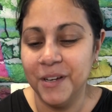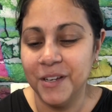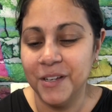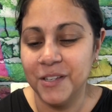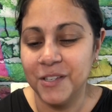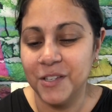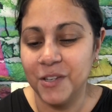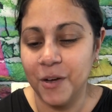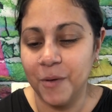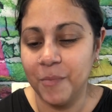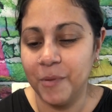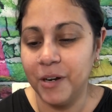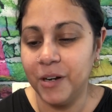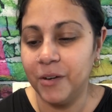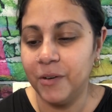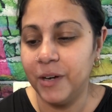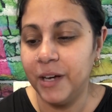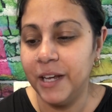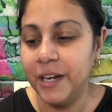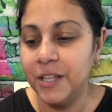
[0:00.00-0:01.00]
So I'm going to
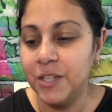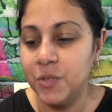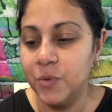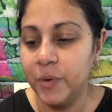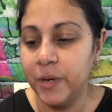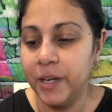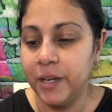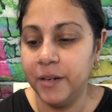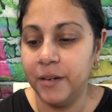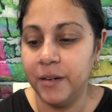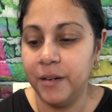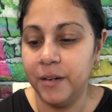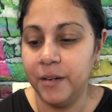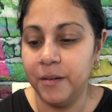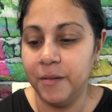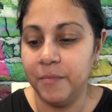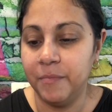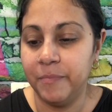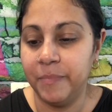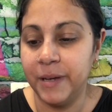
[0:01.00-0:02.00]
go ahead and do it.
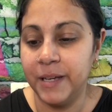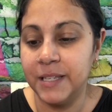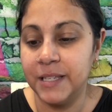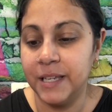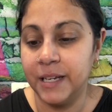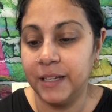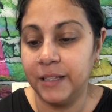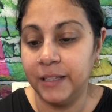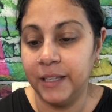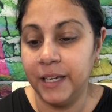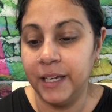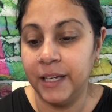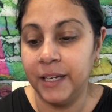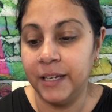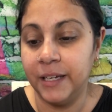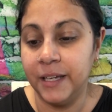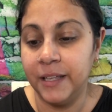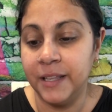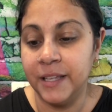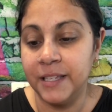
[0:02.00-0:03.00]

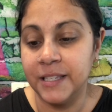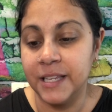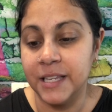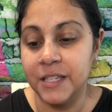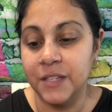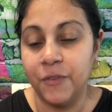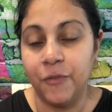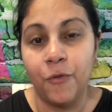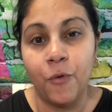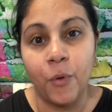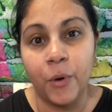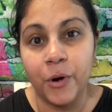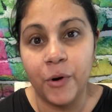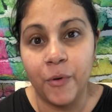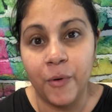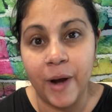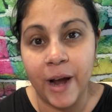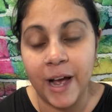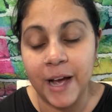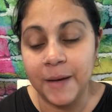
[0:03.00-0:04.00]
Basically, this says 4
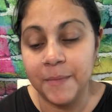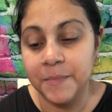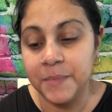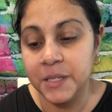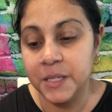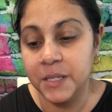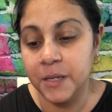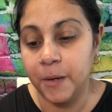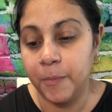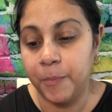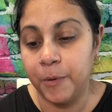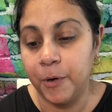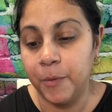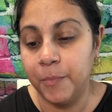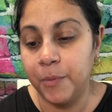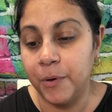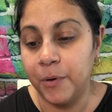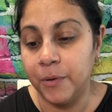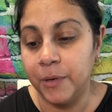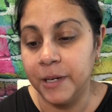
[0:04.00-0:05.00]
grams per
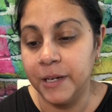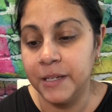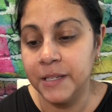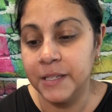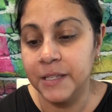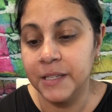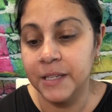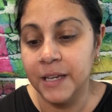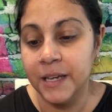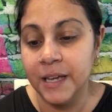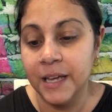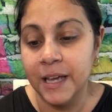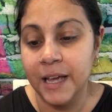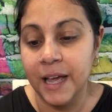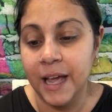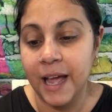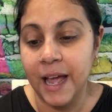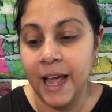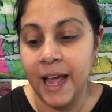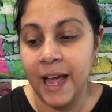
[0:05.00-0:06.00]
bolus,
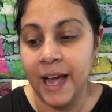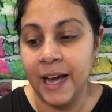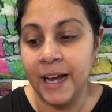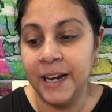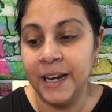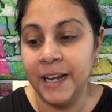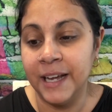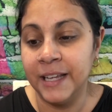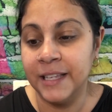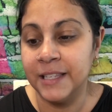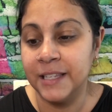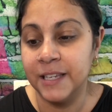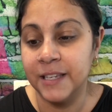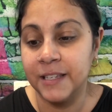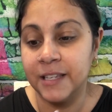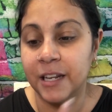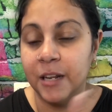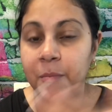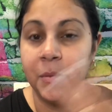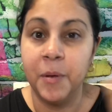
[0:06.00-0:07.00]
and it's just
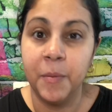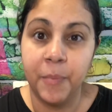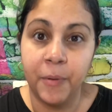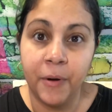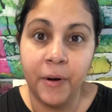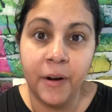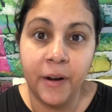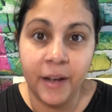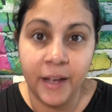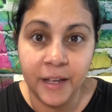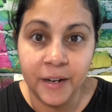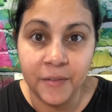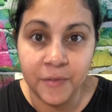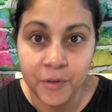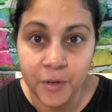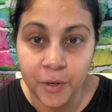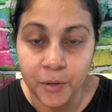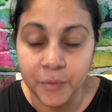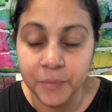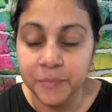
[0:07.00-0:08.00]
going to be per head of
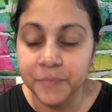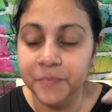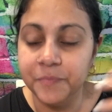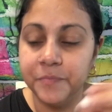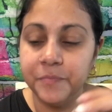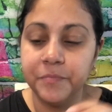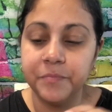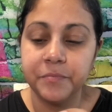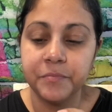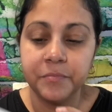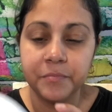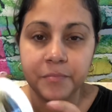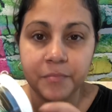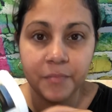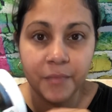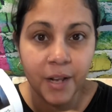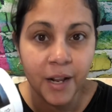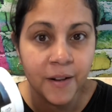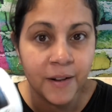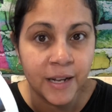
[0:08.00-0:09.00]
goat.
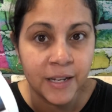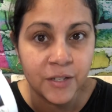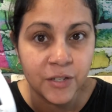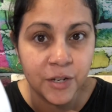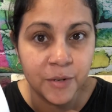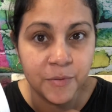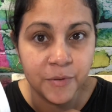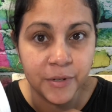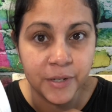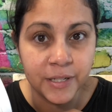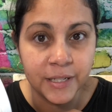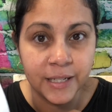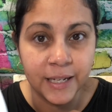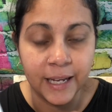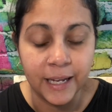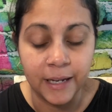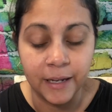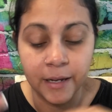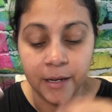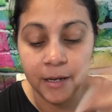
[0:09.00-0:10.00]
That's what I'm doing
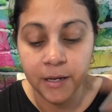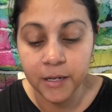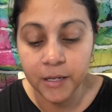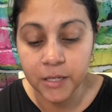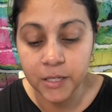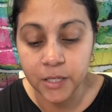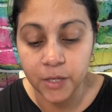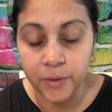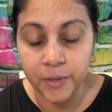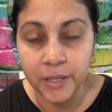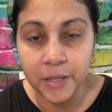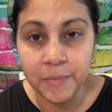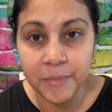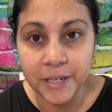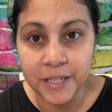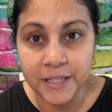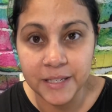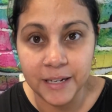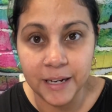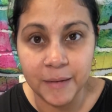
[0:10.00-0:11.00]
today. So in the
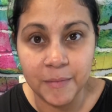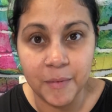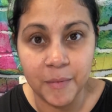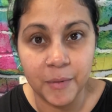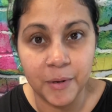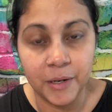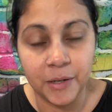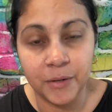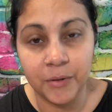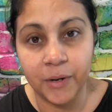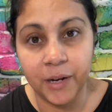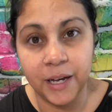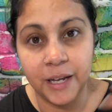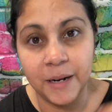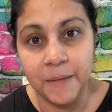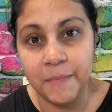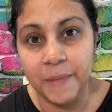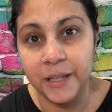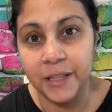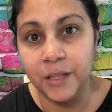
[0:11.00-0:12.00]
meantime, I'm going to go ahead
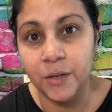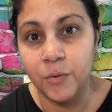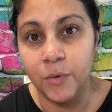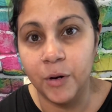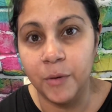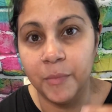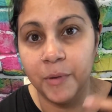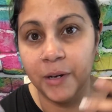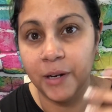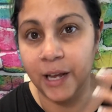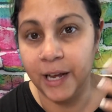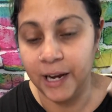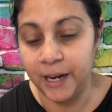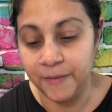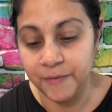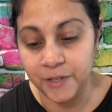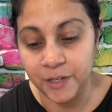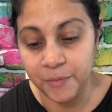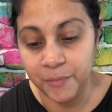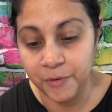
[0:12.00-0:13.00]
and make the wormer like
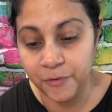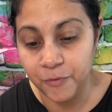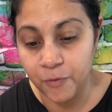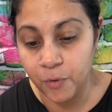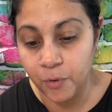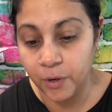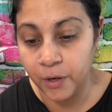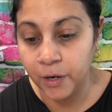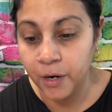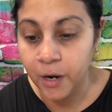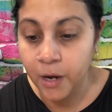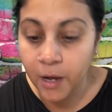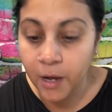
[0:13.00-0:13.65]
I've done before.